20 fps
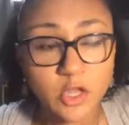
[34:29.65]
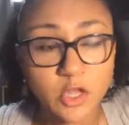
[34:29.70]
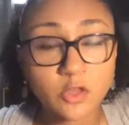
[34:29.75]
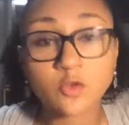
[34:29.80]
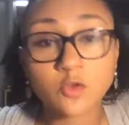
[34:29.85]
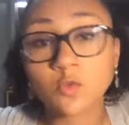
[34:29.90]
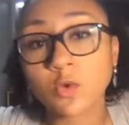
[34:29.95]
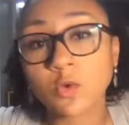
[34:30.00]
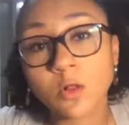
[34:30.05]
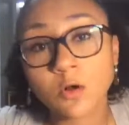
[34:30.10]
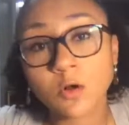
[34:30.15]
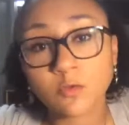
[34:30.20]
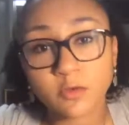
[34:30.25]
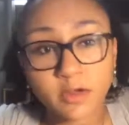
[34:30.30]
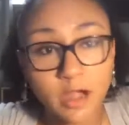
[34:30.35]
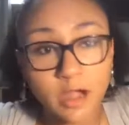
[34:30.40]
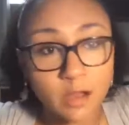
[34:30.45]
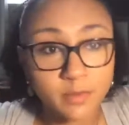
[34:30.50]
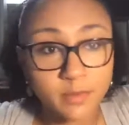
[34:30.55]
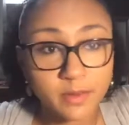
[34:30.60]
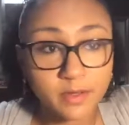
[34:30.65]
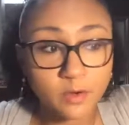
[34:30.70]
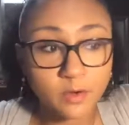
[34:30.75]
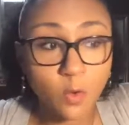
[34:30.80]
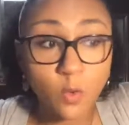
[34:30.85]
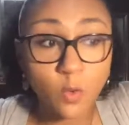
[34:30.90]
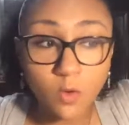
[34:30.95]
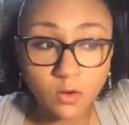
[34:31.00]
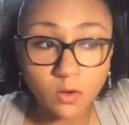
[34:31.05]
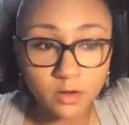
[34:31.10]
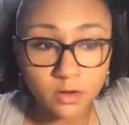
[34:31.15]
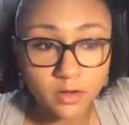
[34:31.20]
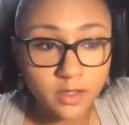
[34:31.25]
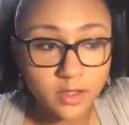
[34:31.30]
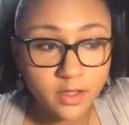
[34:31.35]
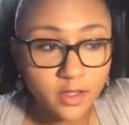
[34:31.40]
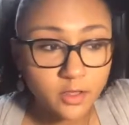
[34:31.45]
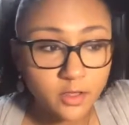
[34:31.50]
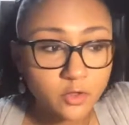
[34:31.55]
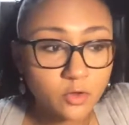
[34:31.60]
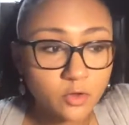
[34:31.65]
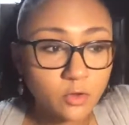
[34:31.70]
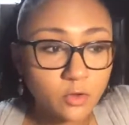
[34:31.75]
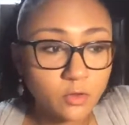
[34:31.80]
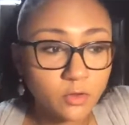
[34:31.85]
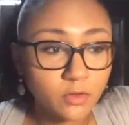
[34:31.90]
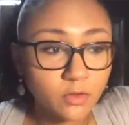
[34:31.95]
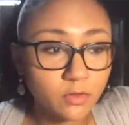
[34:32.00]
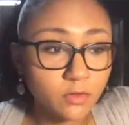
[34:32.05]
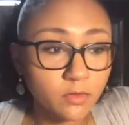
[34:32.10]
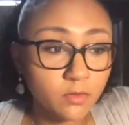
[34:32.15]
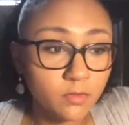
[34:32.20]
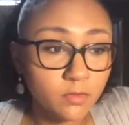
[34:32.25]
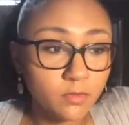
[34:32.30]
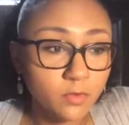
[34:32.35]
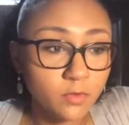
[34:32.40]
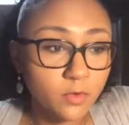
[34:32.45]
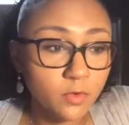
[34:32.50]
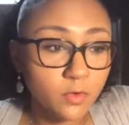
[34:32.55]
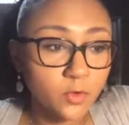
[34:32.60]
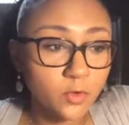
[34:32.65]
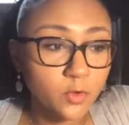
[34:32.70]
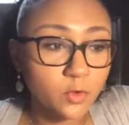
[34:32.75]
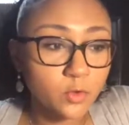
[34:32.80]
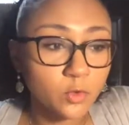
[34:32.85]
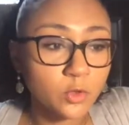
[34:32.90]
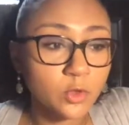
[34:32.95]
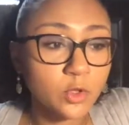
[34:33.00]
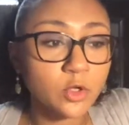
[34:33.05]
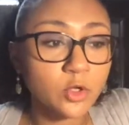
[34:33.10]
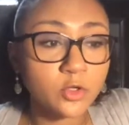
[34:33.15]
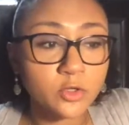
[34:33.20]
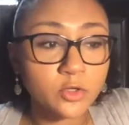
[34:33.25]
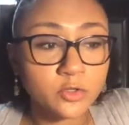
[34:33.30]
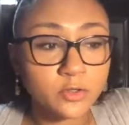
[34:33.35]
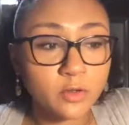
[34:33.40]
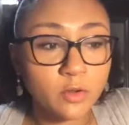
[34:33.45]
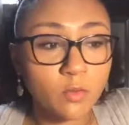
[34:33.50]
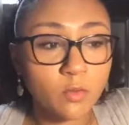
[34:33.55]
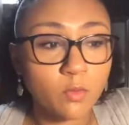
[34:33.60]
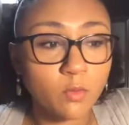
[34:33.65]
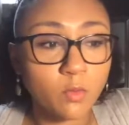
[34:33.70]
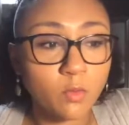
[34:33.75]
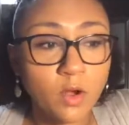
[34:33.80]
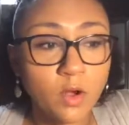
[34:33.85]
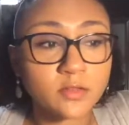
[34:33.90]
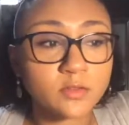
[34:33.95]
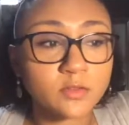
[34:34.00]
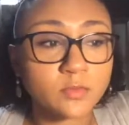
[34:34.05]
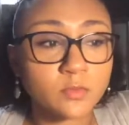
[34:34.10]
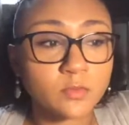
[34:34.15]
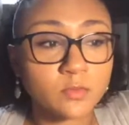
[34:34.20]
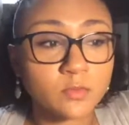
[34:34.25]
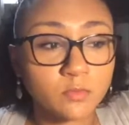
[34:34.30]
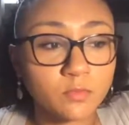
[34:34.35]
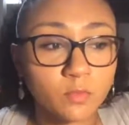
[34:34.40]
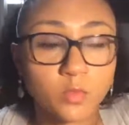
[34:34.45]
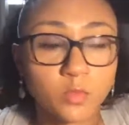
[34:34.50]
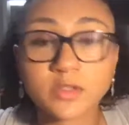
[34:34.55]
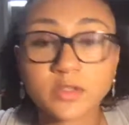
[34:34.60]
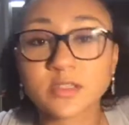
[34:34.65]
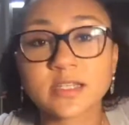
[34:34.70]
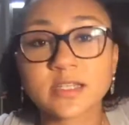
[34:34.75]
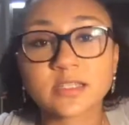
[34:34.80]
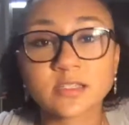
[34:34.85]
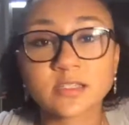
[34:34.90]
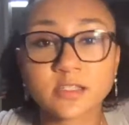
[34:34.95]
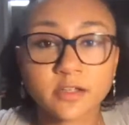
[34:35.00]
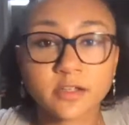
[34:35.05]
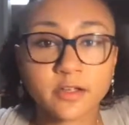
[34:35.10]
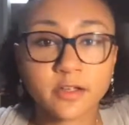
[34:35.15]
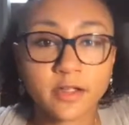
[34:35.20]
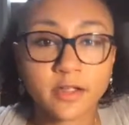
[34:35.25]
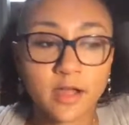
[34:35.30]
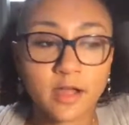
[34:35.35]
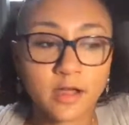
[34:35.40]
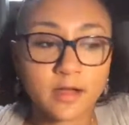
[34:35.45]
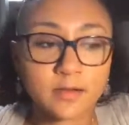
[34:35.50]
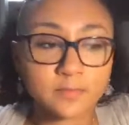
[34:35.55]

you will overcome it, or you'll learn what was necessary.